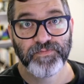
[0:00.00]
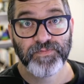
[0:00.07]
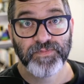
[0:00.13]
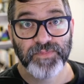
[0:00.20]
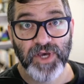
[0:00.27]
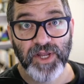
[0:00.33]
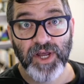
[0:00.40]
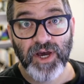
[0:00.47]

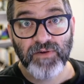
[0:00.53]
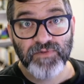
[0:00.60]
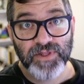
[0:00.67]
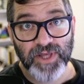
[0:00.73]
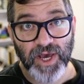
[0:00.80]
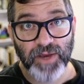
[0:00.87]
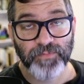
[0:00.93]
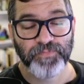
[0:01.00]
Then after
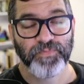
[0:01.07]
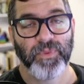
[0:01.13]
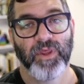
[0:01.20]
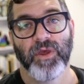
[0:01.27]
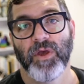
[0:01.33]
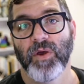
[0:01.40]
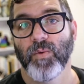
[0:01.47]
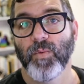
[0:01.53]
that,
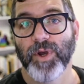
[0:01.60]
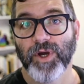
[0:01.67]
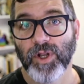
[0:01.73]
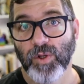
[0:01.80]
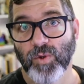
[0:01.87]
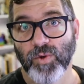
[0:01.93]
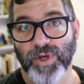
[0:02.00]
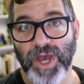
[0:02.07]
we're going
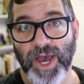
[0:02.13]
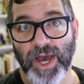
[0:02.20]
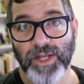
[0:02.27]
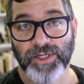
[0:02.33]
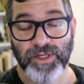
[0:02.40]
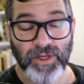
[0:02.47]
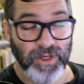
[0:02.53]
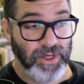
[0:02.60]
to look
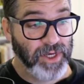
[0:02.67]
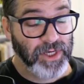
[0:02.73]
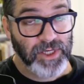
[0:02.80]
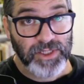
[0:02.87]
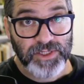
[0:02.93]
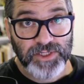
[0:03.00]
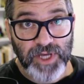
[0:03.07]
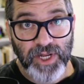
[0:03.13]
at
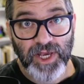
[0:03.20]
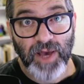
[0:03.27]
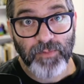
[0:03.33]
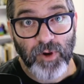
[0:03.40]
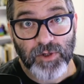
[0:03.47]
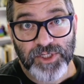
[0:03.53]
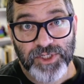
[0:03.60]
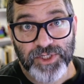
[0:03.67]
setting up
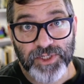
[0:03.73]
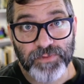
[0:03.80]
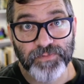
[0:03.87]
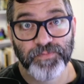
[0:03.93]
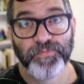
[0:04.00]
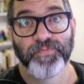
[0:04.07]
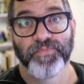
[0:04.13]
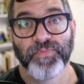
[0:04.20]
Oxygen,
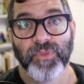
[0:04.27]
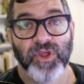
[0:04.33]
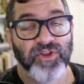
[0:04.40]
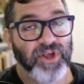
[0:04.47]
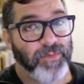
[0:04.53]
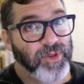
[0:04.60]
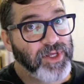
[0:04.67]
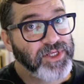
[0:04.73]

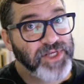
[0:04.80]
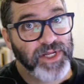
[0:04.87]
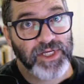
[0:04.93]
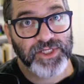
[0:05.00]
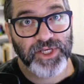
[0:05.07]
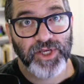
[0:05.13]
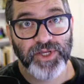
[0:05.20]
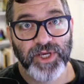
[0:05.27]
some of the
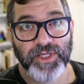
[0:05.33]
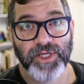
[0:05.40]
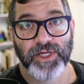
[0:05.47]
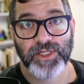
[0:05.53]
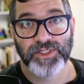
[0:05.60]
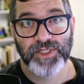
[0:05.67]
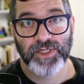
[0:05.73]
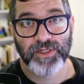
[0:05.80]
settings that you need to
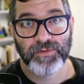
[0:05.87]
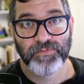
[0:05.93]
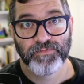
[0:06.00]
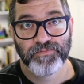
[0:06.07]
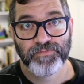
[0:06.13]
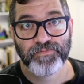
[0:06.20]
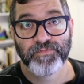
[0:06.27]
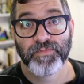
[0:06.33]
consider.
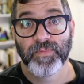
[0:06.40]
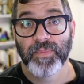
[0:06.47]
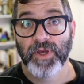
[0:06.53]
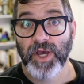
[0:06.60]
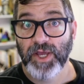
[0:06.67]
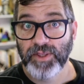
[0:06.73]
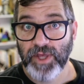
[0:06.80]
And